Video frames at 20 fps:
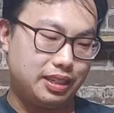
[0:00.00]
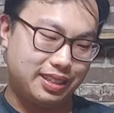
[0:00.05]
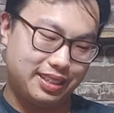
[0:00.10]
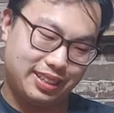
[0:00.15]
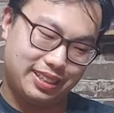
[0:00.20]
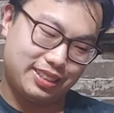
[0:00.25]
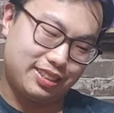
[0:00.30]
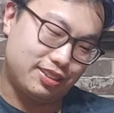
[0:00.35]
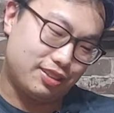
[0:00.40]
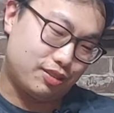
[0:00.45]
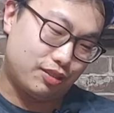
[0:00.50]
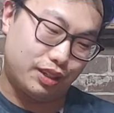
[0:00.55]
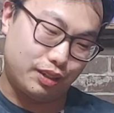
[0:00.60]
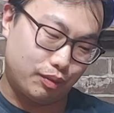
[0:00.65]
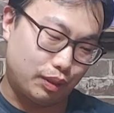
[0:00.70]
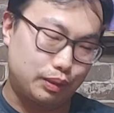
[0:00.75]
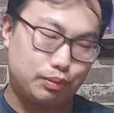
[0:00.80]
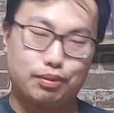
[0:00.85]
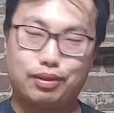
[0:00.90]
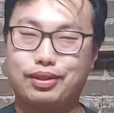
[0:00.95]
I should
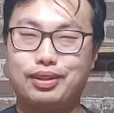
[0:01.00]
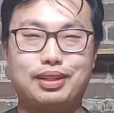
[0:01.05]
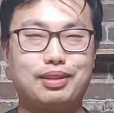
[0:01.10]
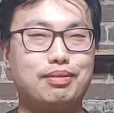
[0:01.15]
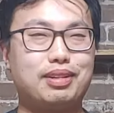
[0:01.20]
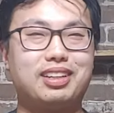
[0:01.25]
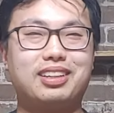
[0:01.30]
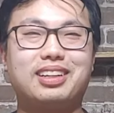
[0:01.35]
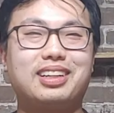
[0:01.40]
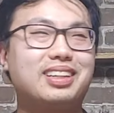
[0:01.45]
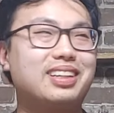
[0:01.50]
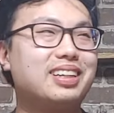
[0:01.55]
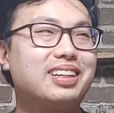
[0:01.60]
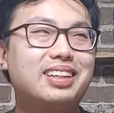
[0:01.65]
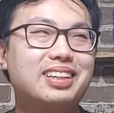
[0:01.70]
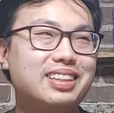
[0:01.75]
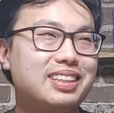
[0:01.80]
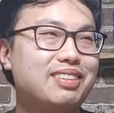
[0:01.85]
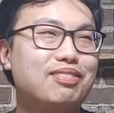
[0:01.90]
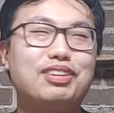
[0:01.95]
write Westbrook an email like,
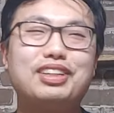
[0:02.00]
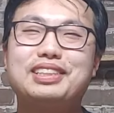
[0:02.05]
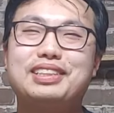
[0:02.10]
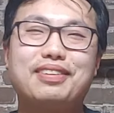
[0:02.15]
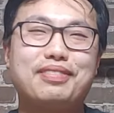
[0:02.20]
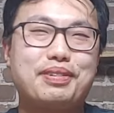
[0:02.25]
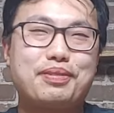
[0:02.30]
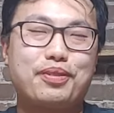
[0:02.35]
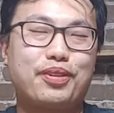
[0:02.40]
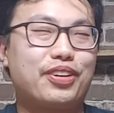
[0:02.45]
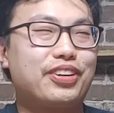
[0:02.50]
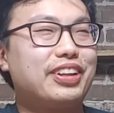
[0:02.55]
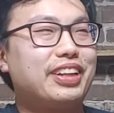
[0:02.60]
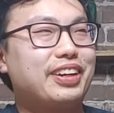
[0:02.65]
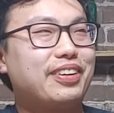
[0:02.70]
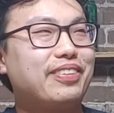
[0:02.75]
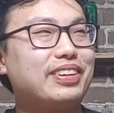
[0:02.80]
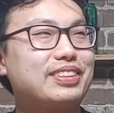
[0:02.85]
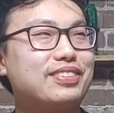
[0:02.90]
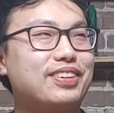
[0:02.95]
please send me more
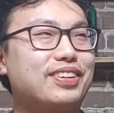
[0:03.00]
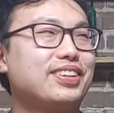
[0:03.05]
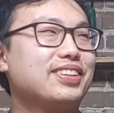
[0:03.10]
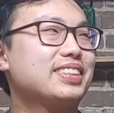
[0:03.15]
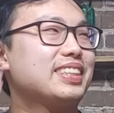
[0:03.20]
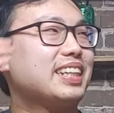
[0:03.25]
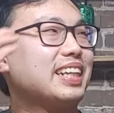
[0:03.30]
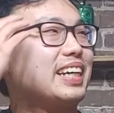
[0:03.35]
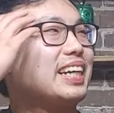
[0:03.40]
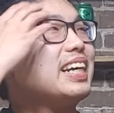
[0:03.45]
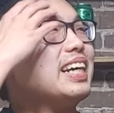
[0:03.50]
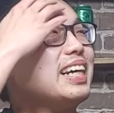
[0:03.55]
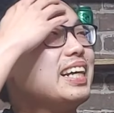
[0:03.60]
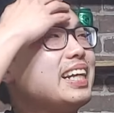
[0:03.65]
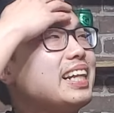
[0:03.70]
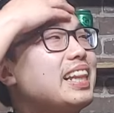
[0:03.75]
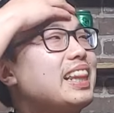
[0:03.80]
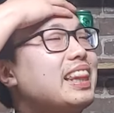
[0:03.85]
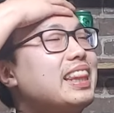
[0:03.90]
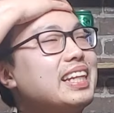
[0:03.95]
like Westbrook Gose. Like,
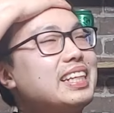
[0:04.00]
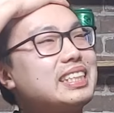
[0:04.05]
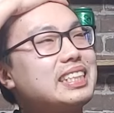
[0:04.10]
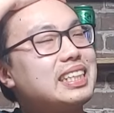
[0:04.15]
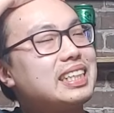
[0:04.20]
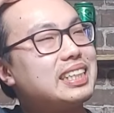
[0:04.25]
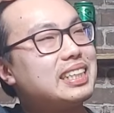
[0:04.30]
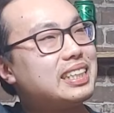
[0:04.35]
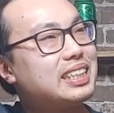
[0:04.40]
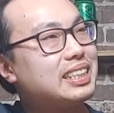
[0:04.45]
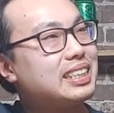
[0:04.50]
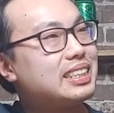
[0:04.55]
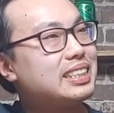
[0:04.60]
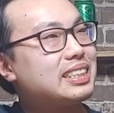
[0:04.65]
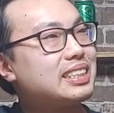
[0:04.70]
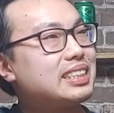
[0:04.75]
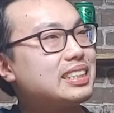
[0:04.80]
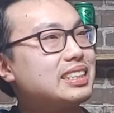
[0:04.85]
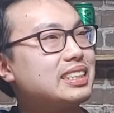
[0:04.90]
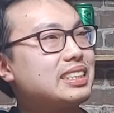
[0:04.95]
this
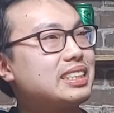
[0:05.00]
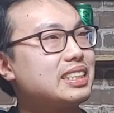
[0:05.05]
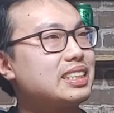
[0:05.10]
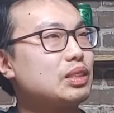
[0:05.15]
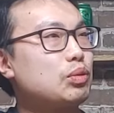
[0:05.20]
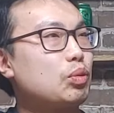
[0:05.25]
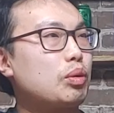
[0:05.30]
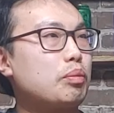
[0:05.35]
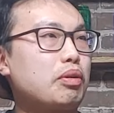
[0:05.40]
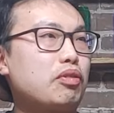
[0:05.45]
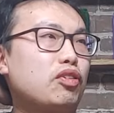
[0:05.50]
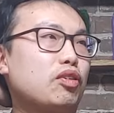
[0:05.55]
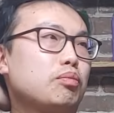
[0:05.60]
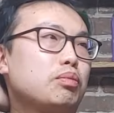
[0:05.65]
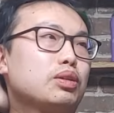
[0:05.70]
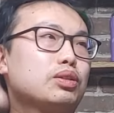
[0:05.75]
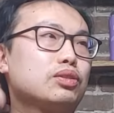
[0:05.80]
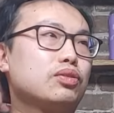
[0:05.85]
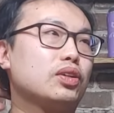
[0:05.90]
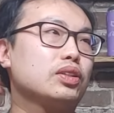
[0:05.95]
is just one of my
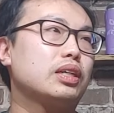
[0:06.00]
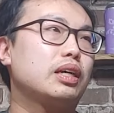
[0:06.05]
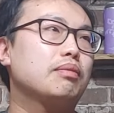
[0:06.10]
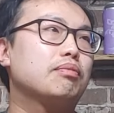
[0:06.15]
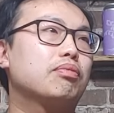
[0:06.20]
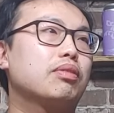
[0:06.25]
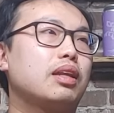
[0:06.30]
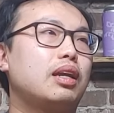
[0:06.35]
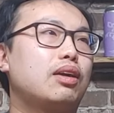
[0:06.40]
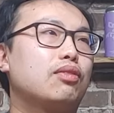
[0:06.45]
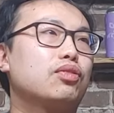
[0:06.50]
favorite beers of all time.